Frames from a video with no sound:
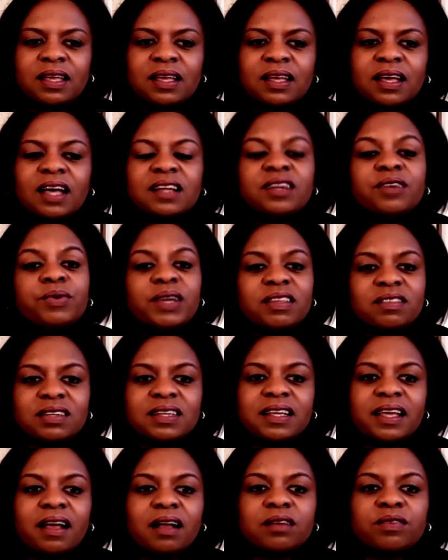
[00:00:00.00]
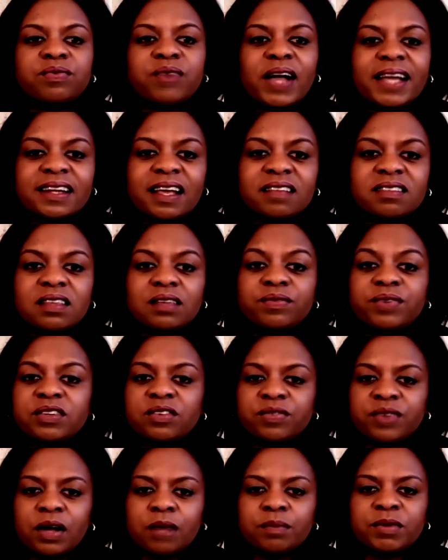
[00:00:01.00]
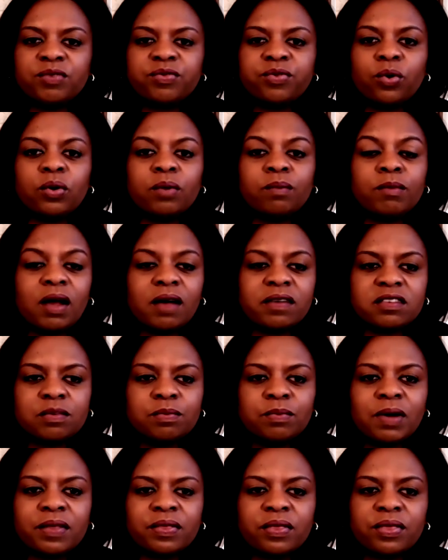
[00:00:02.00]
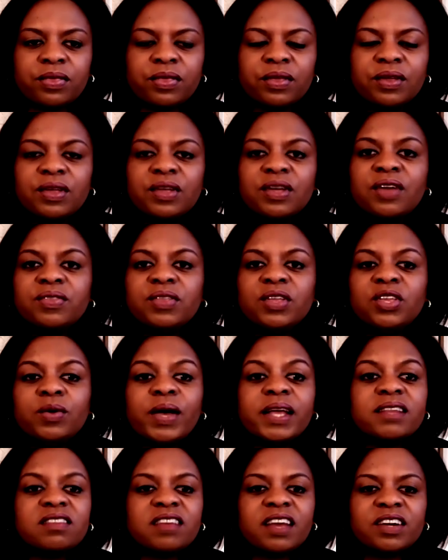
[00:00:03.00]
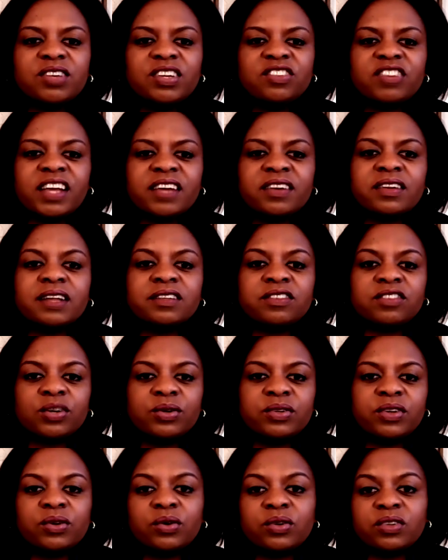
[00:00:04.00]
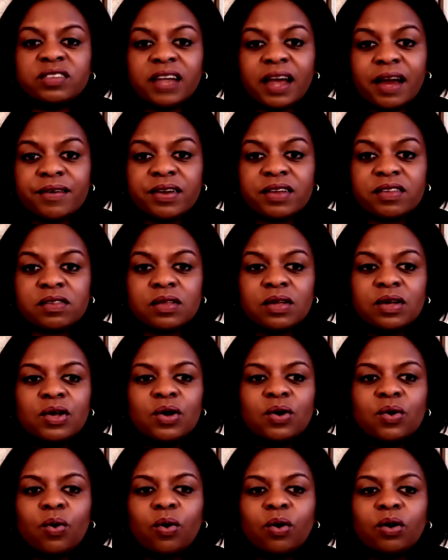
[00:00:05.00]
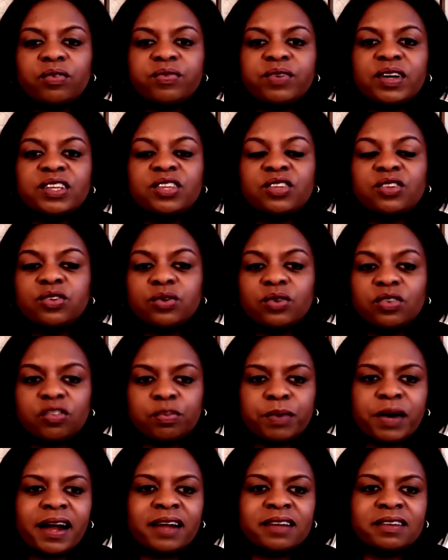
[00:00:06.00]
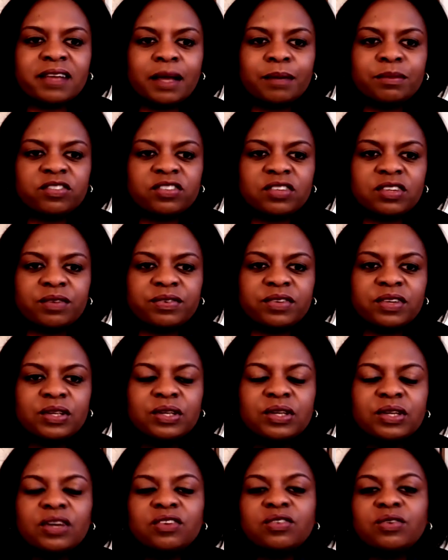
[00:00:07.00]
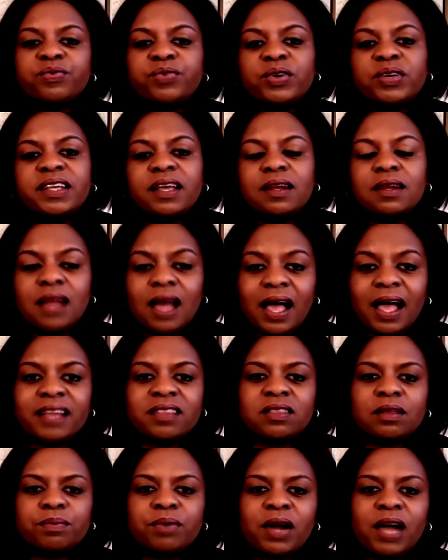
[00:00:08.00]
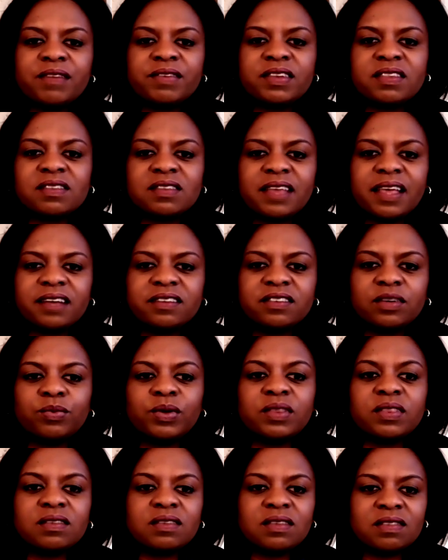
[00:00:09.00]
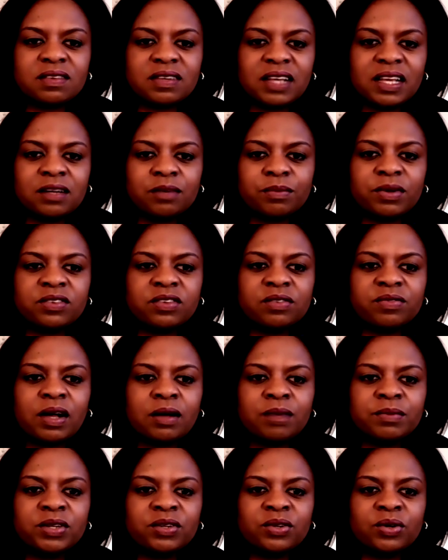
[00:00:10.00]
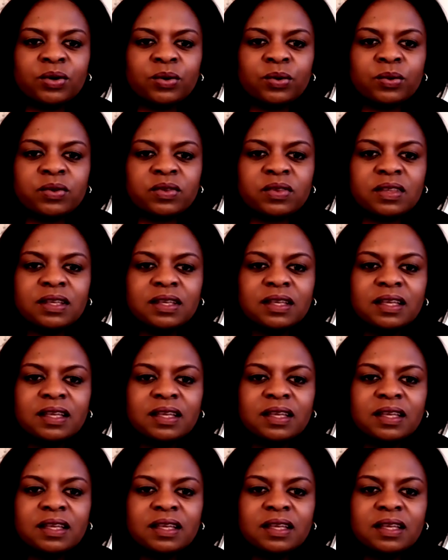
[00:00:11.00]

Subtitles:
At a recently held Financing for Development Forum last month, the UN Secretary General Antonio Guterres called for a huge paradigm shift to fully align the private sector with the Sustainable Development Goals.